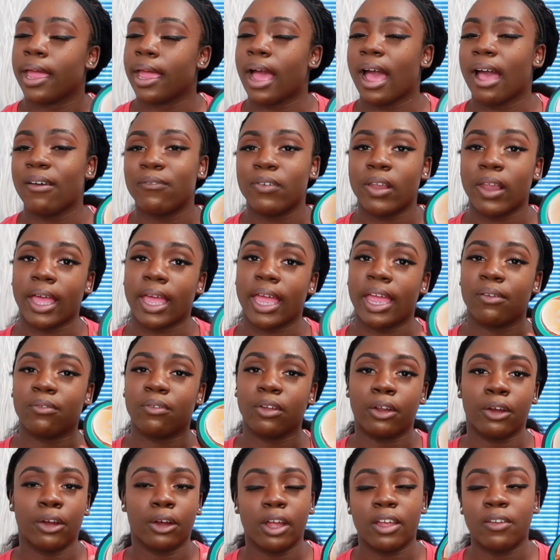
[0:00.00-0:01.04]
i feel like
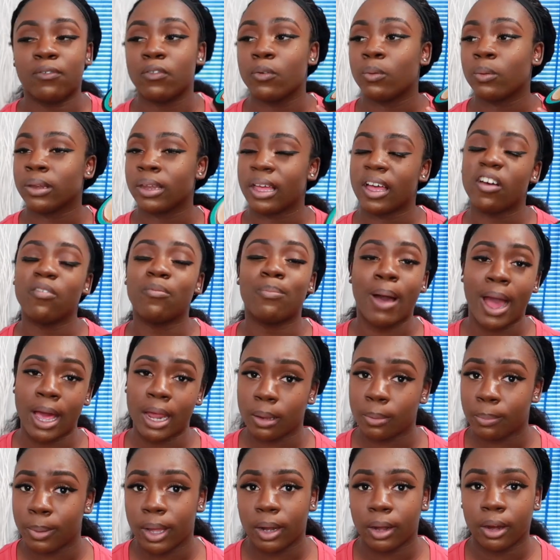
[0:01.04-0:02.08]
every girl if you love
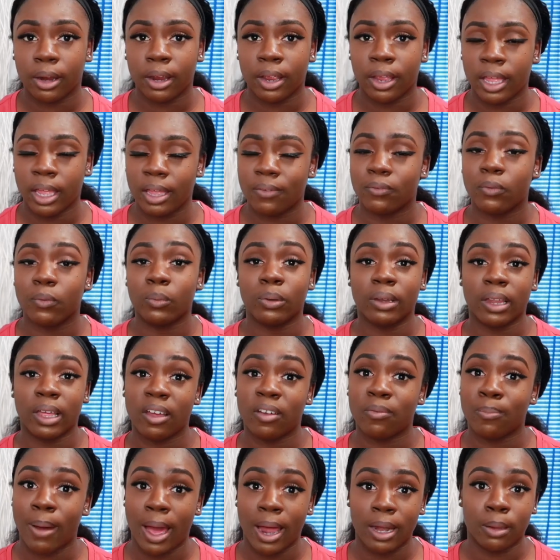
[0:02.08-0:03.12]
body butter if you
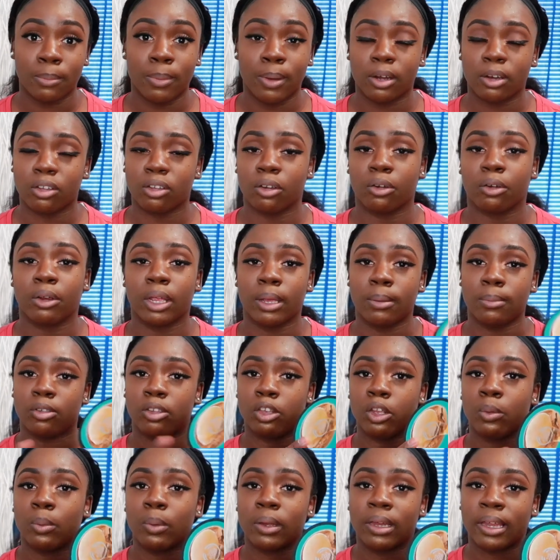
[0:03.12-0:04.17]
love body butters and creams
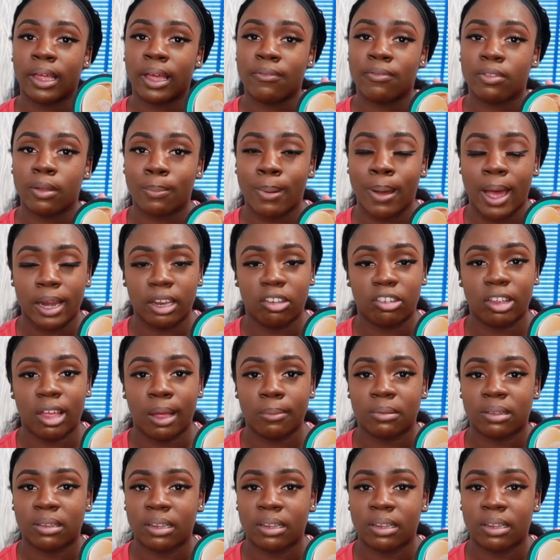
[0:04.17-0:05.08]
you will love the body shop